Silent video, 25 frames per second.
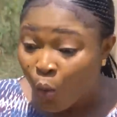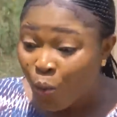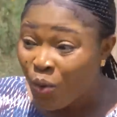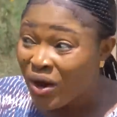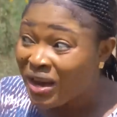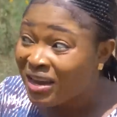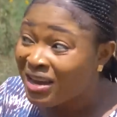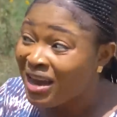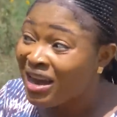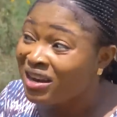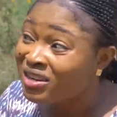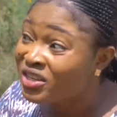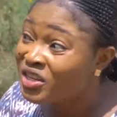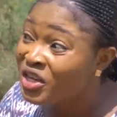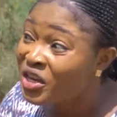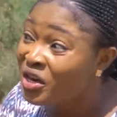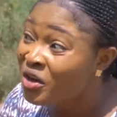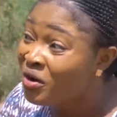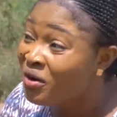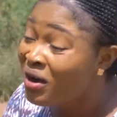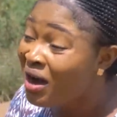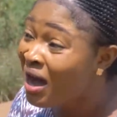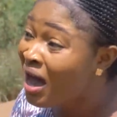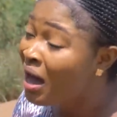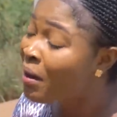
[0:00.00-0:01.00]
We can
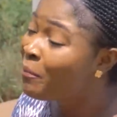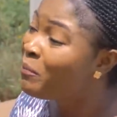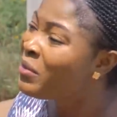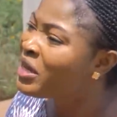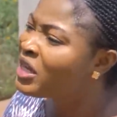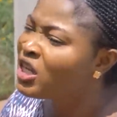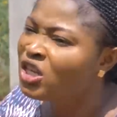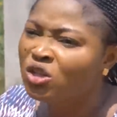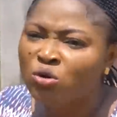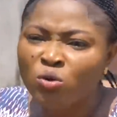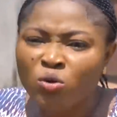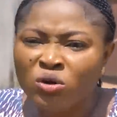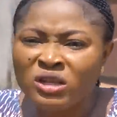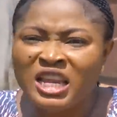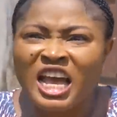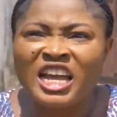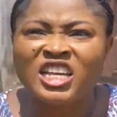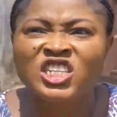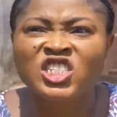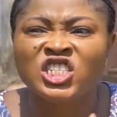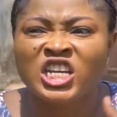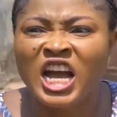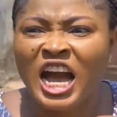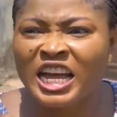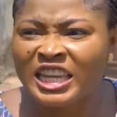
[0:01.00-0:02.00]
kill her and make it look
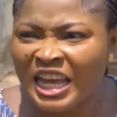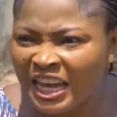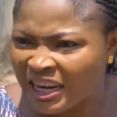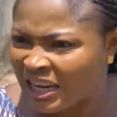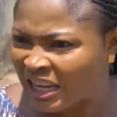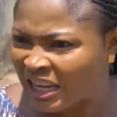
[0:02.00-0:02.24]
like she had